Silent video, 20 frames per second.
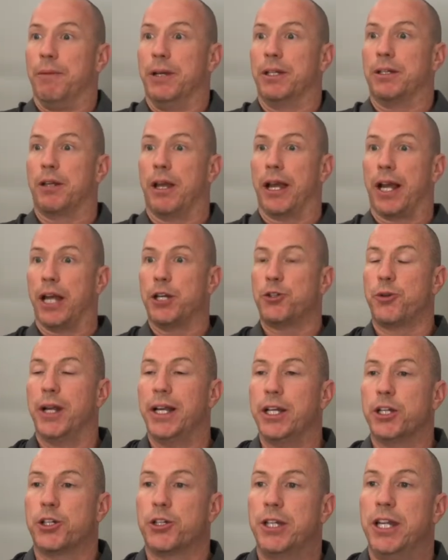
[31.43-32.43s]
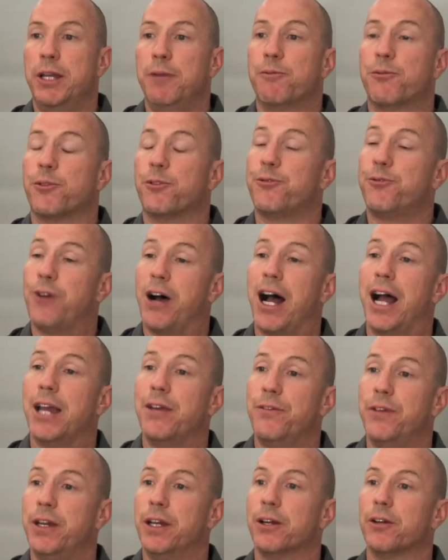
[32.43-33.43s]
It's like I trained a team for
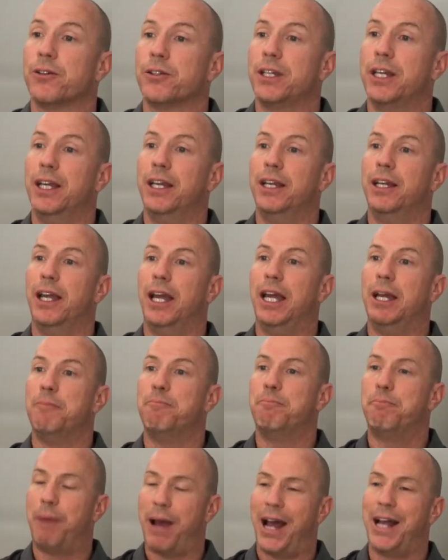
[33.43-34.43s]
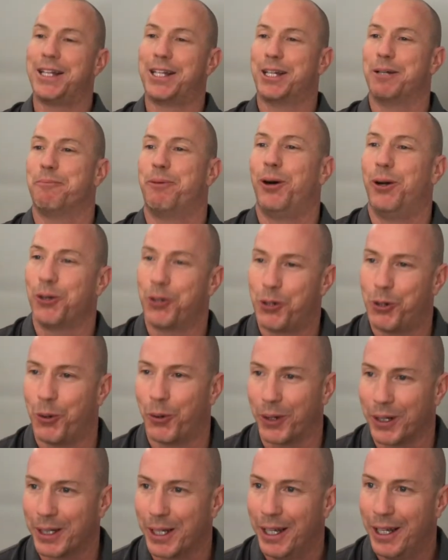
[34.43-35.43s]
5 years in a basketball
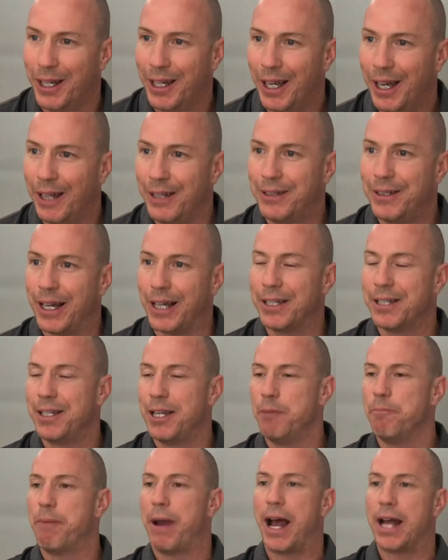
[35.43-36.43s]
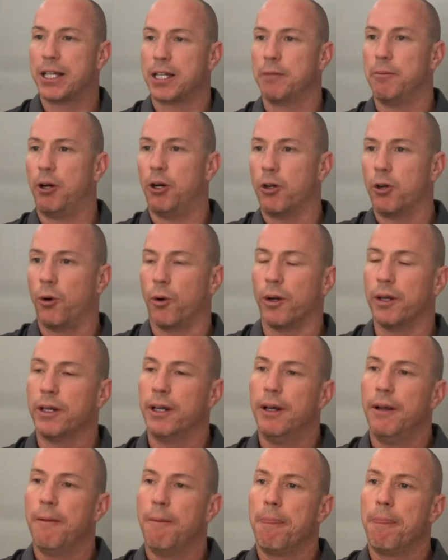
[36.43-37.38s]
court, a dusty basketball court.